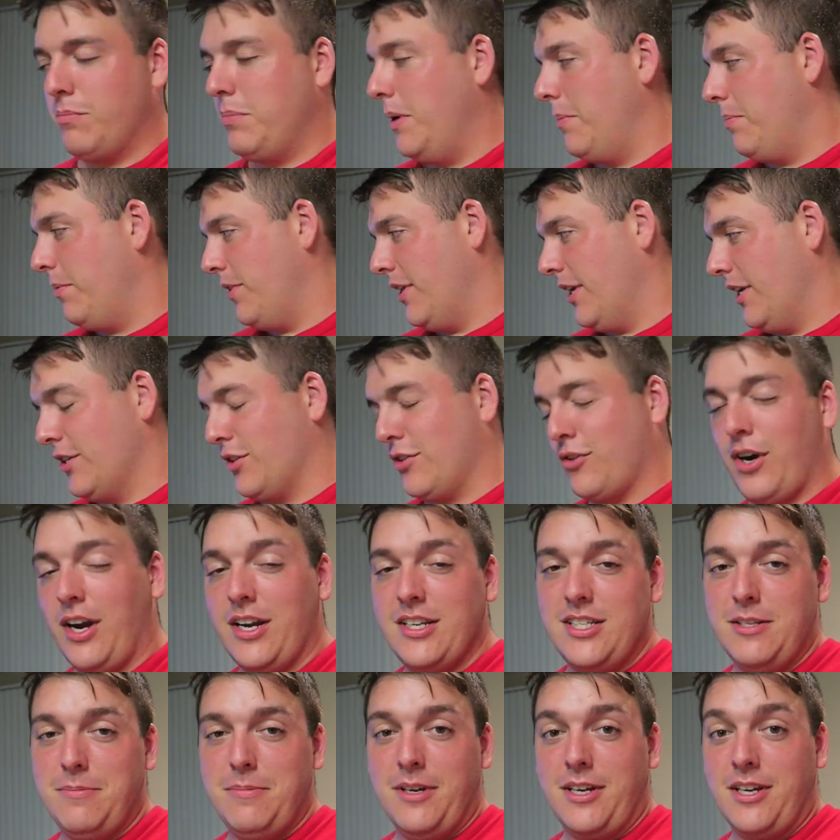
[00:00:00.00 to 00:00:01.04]
people think that's
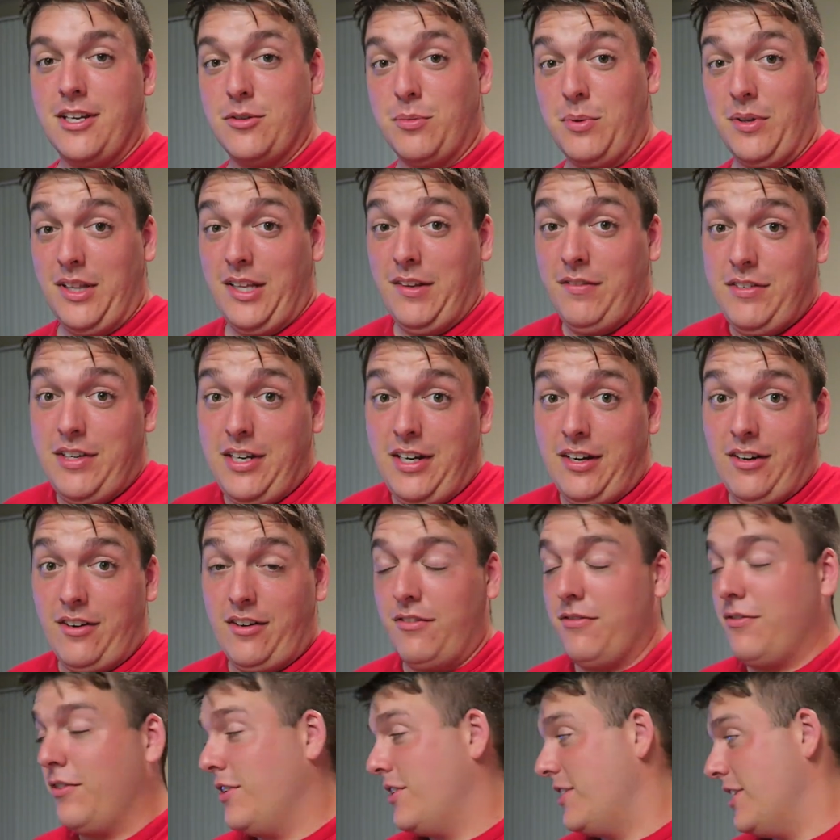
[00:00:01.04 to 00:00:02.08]
crazy because we lived here
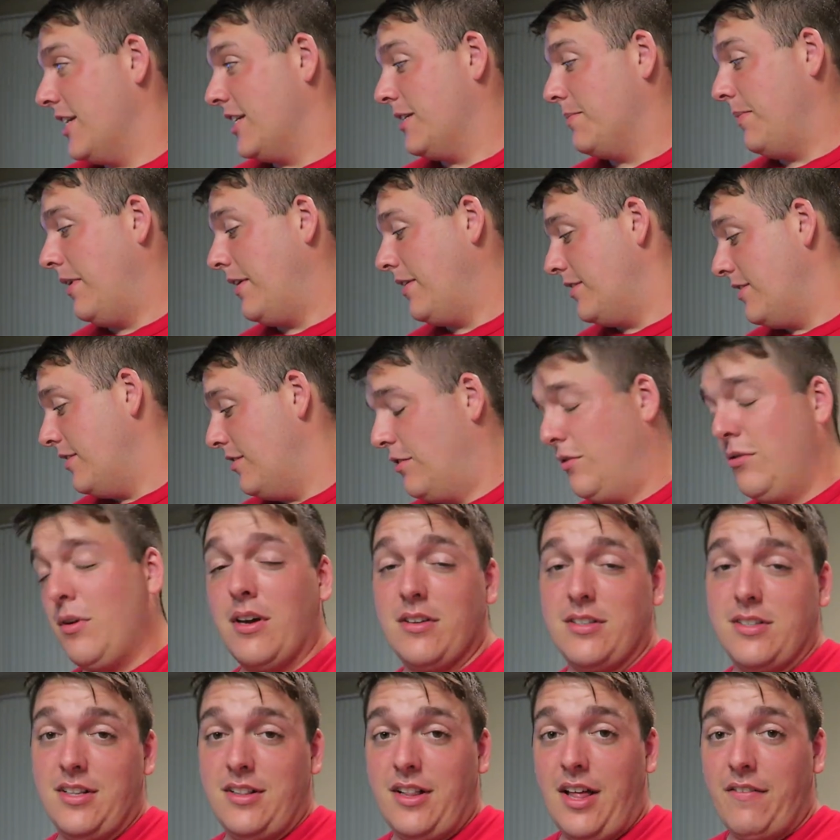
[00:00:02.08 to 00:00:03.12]
for 6 months in
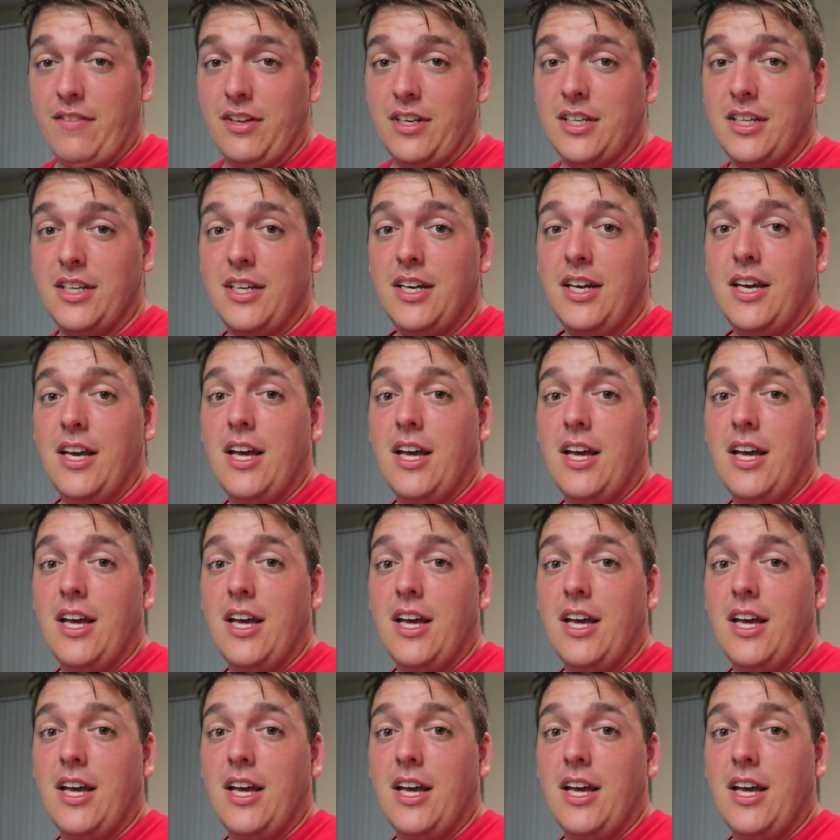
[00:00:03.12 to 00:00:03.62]
2011,